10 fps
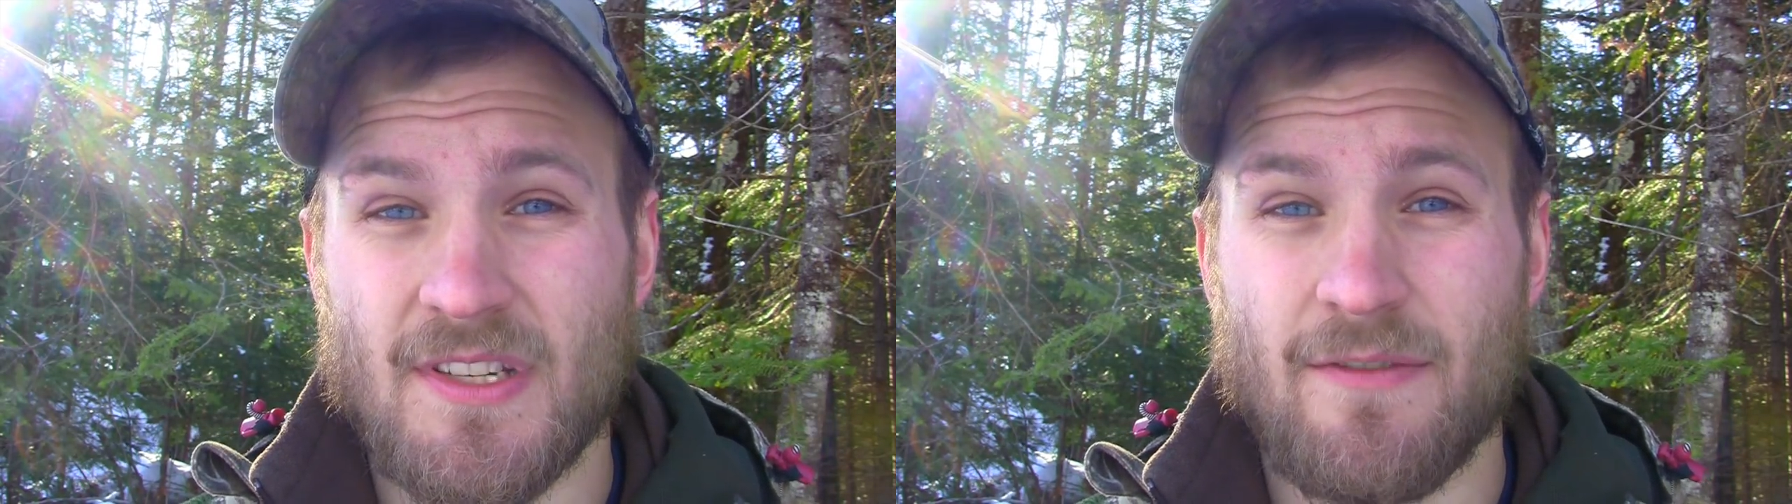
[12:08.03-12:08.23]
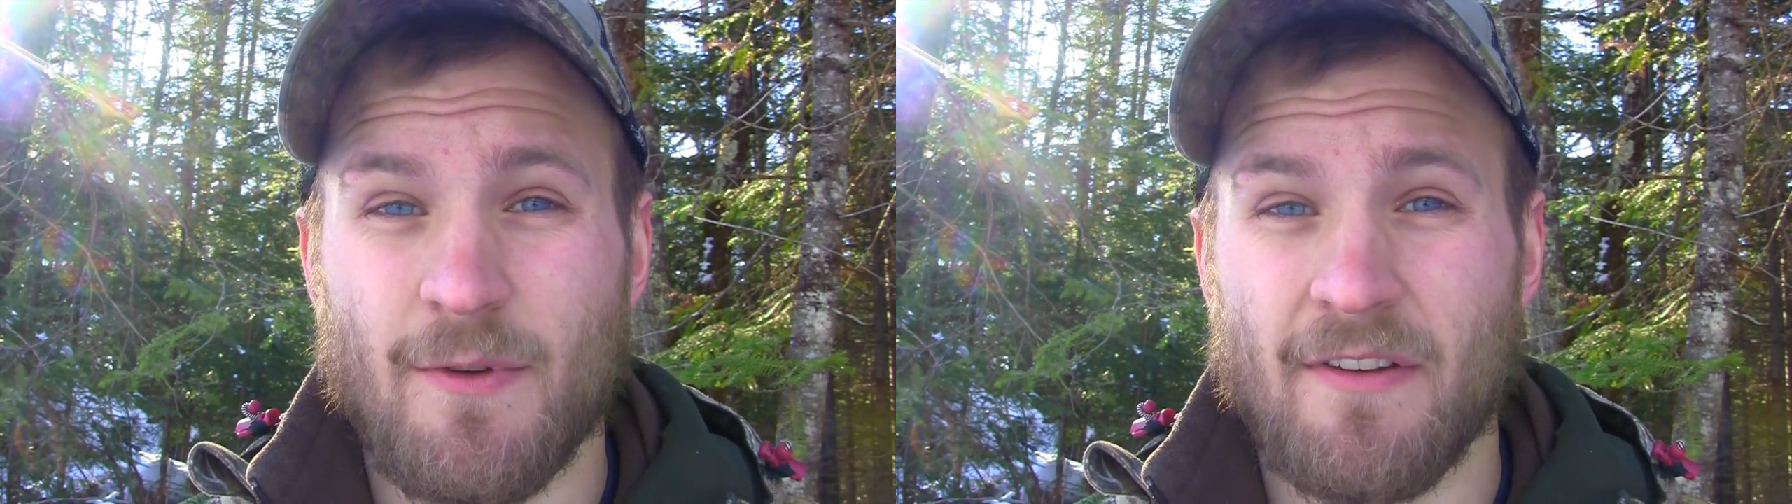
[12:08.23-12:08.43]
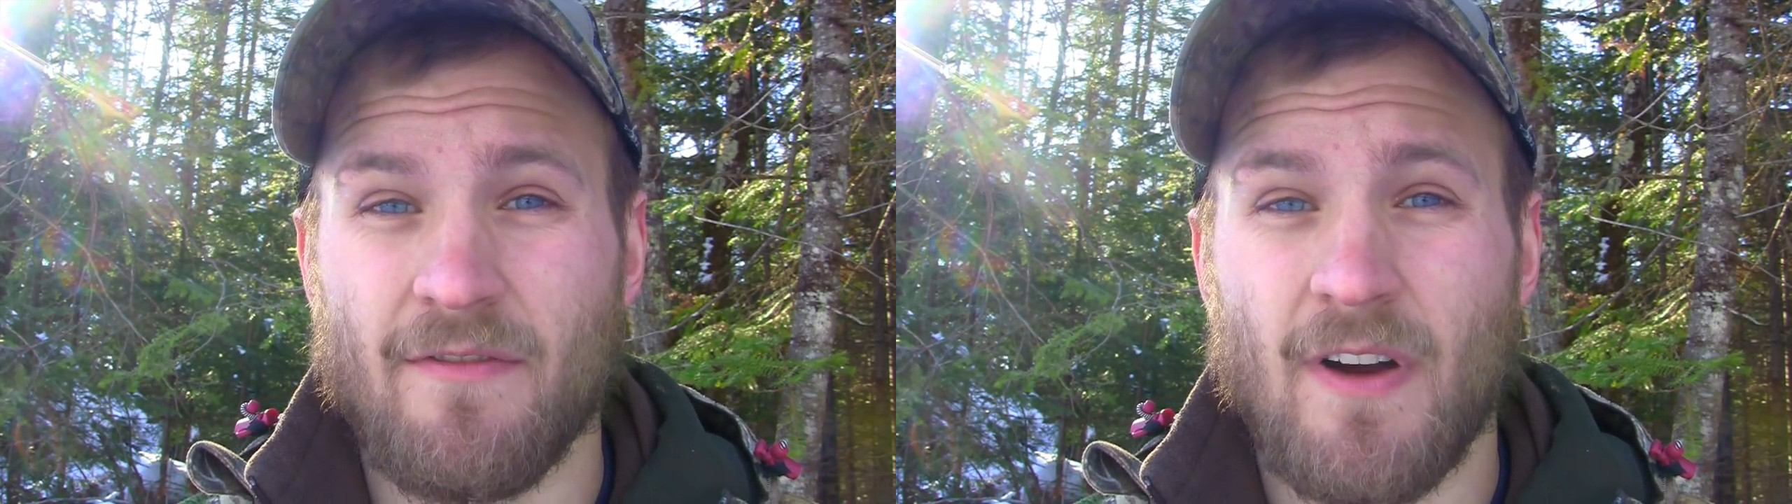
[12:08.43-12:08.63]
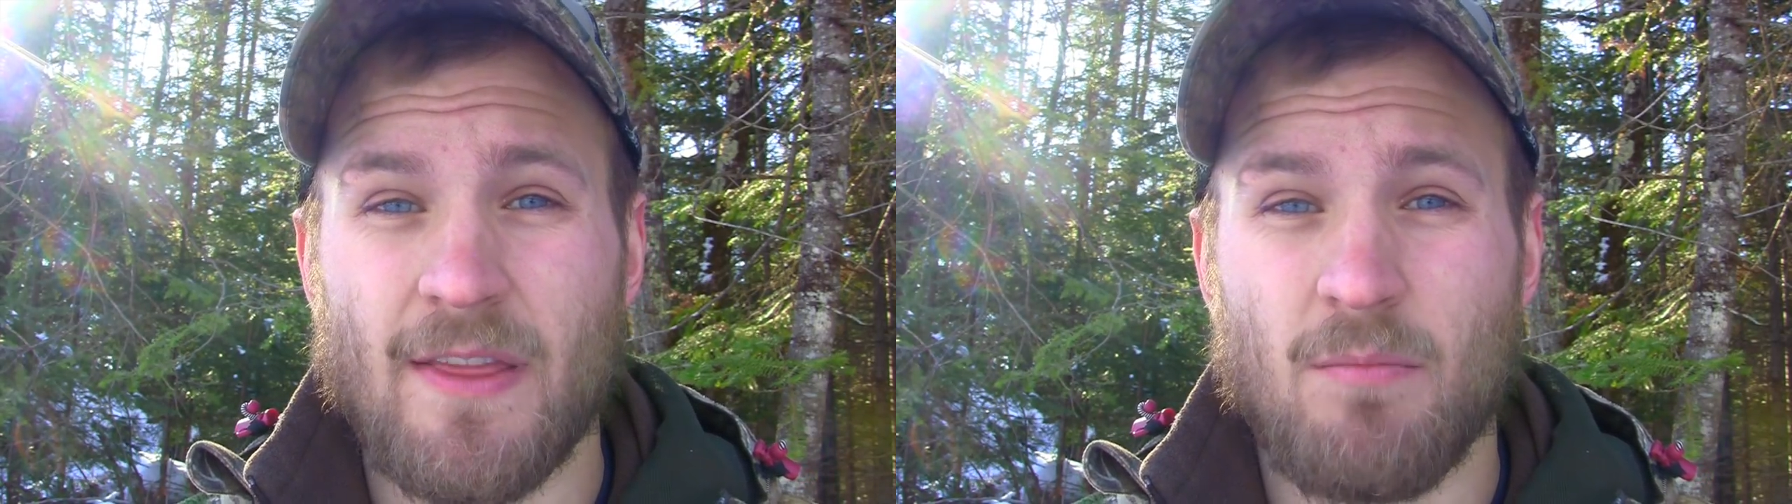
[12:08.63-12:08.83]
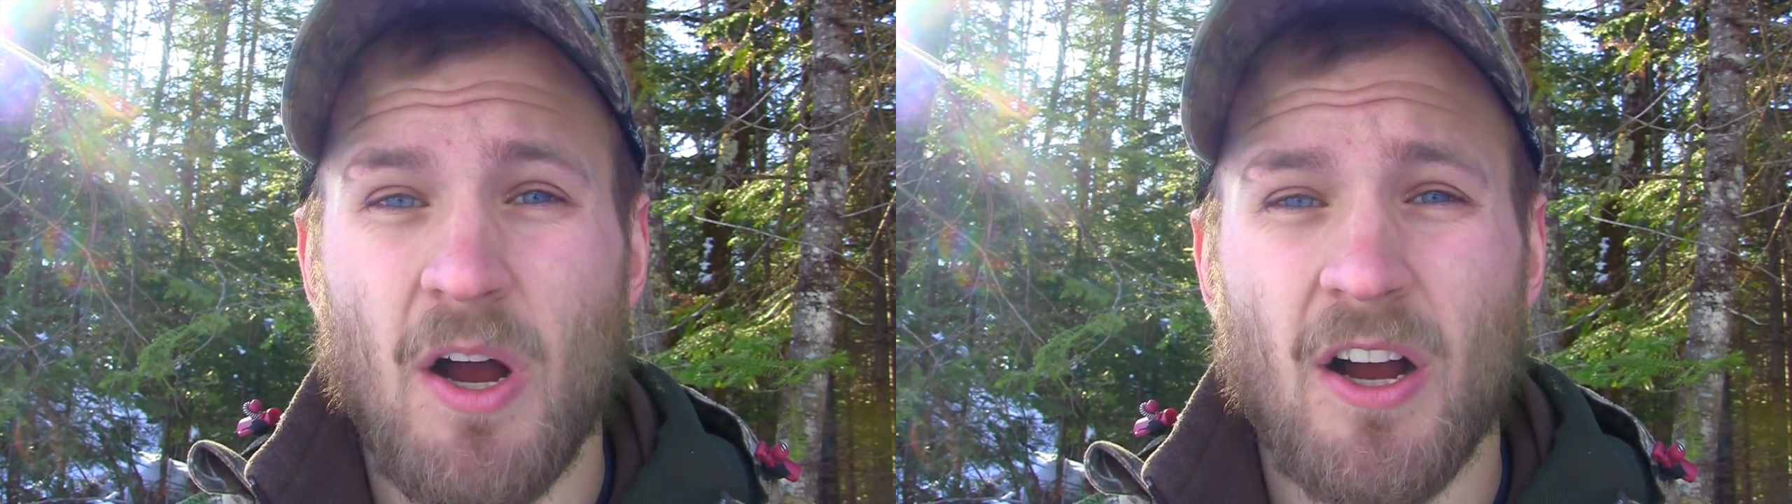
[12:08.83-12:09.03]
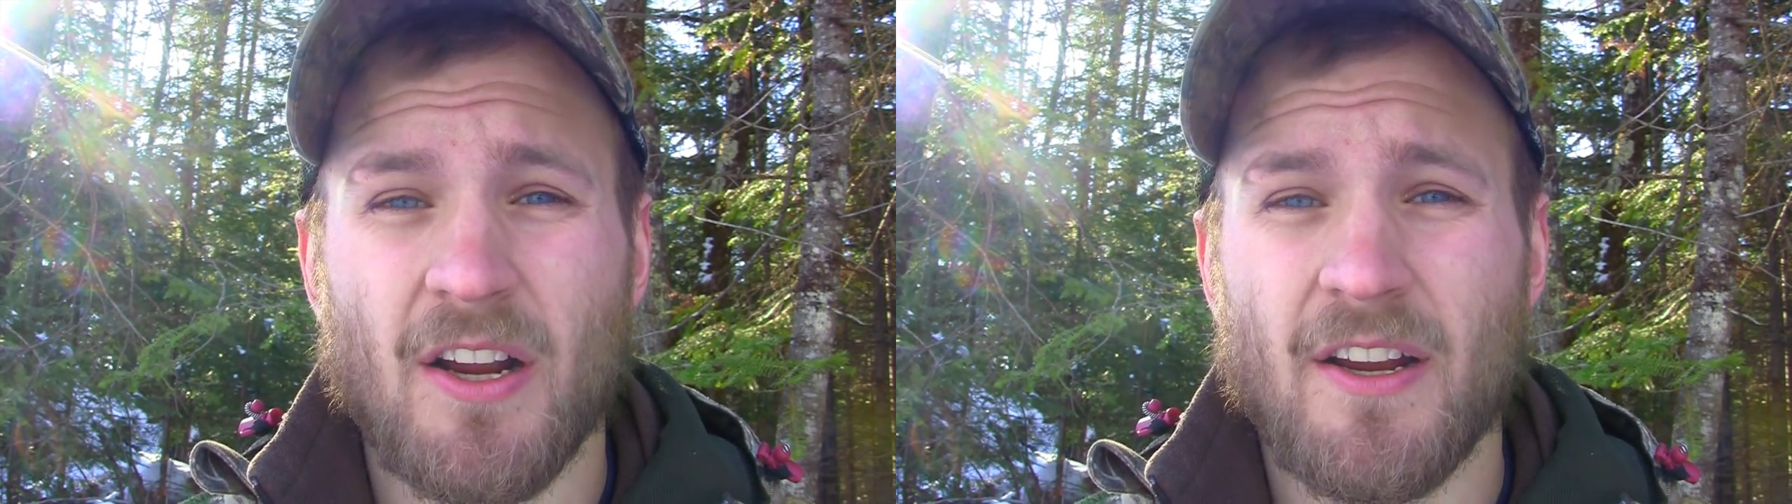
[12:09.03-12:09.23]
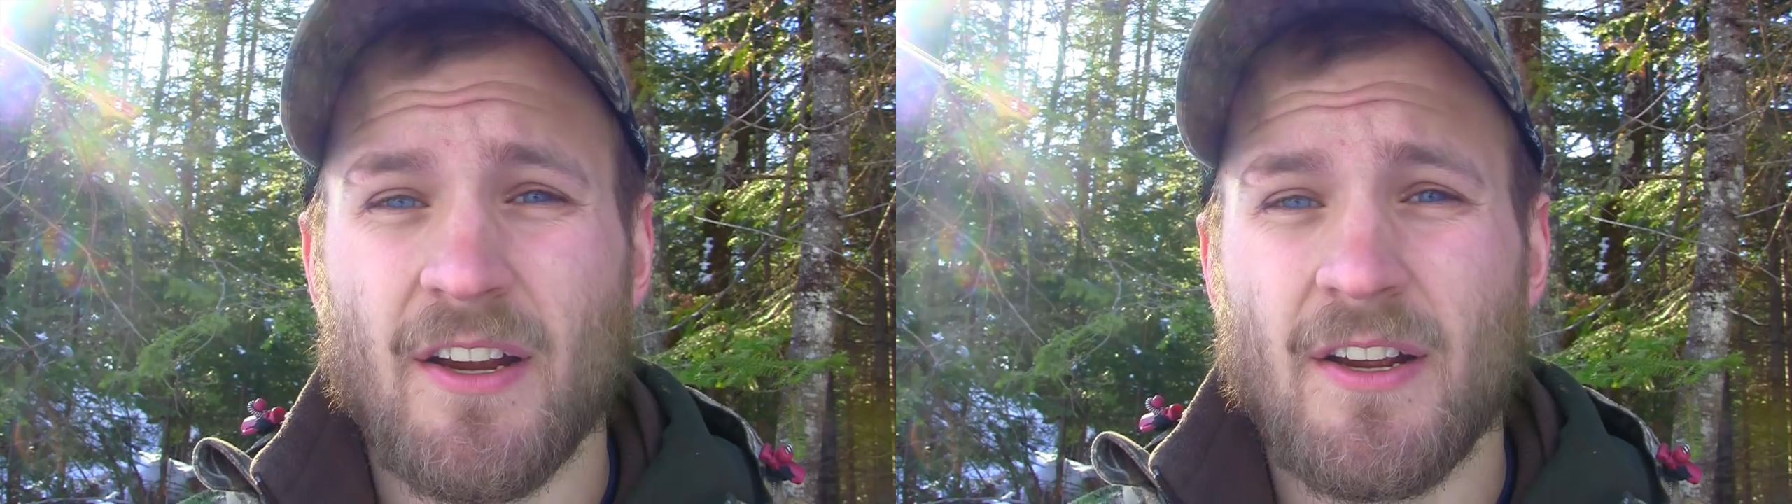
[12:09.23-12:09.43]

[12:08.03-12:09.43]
see if we could find the buck.